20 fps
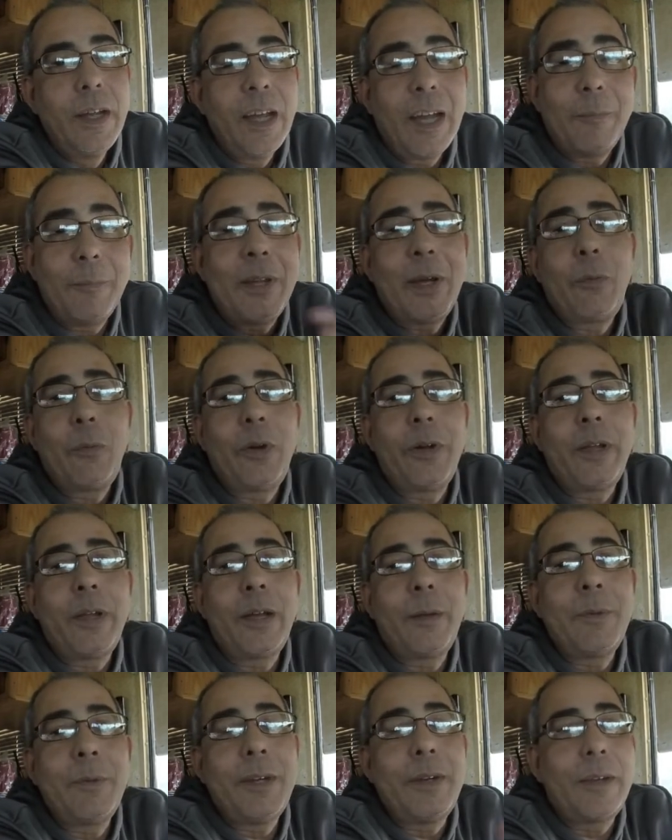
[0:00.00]
I'm not one.
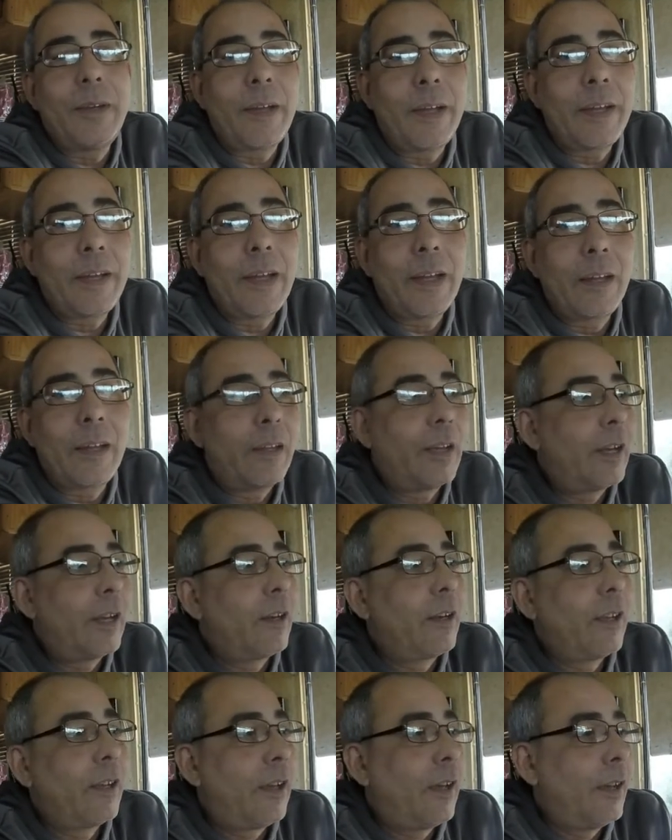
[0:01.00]
I mean, I got a lot
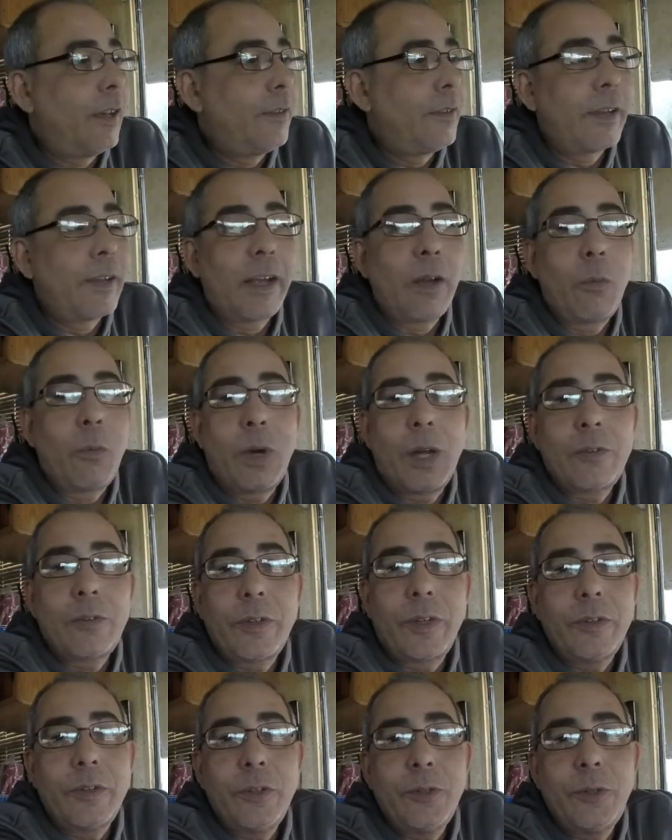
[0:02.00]
of guys that I watch
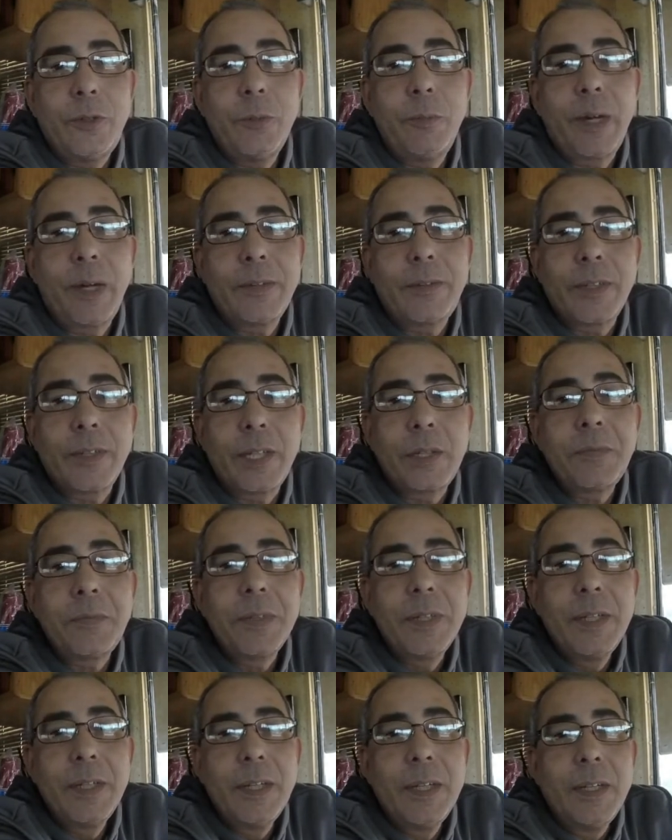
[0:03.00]
on YouTube myself
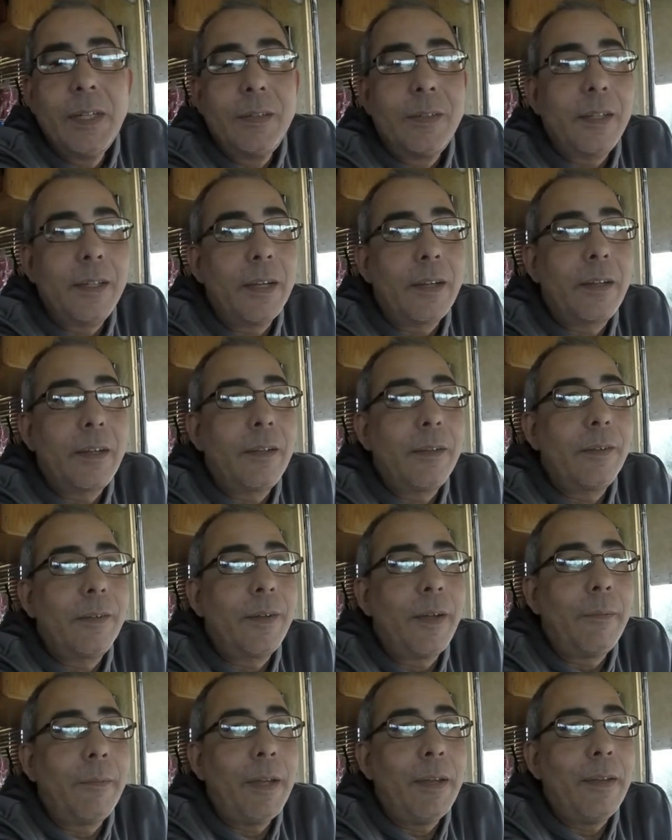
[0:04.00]
that,
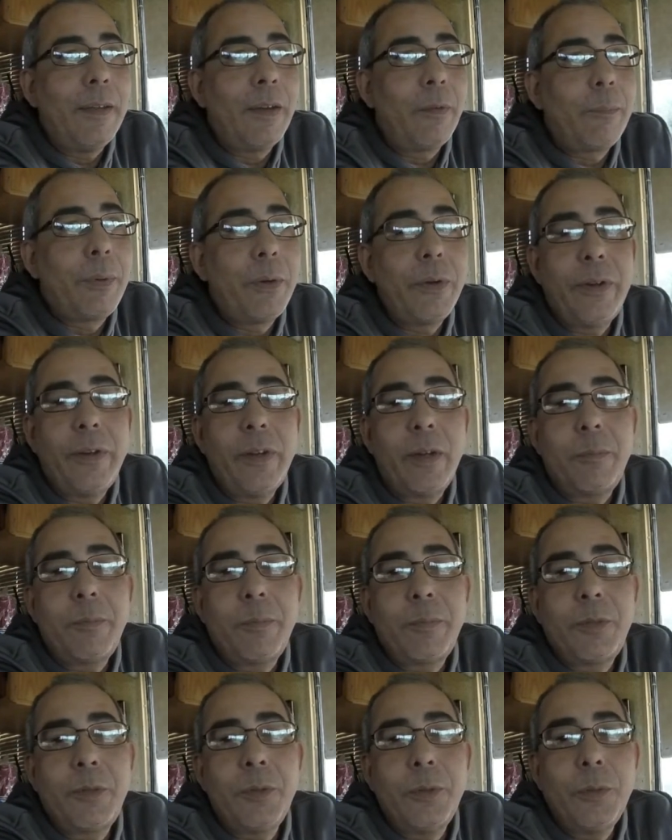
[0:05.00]
I mean, they're putting up
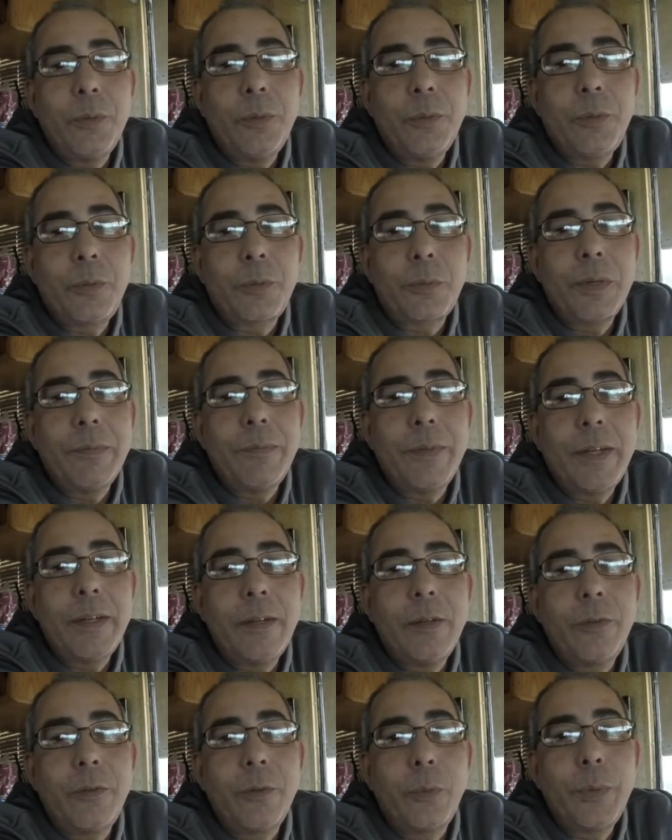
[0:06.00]
2-3
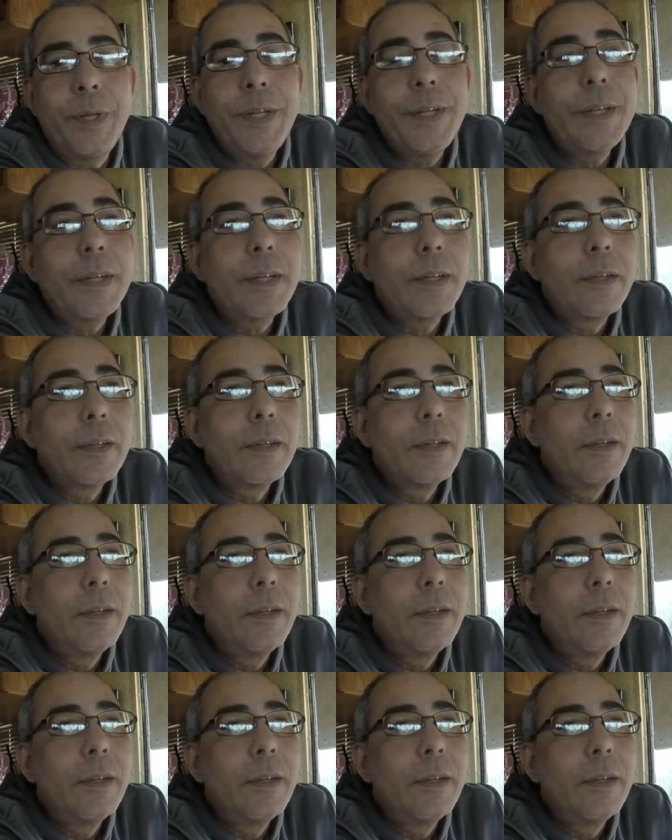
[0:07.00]
videos a week.